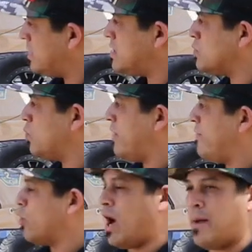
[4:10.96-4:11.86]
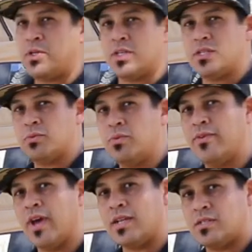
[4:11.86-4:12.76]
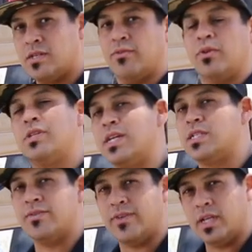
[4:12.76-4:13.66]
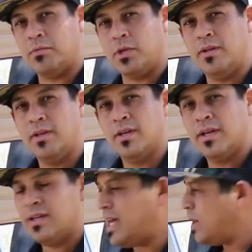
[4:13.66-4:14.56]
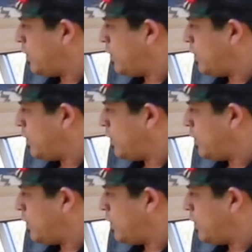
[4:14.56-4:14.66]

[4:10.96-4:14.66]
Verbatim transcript: this is one of your options. We've got several tents available that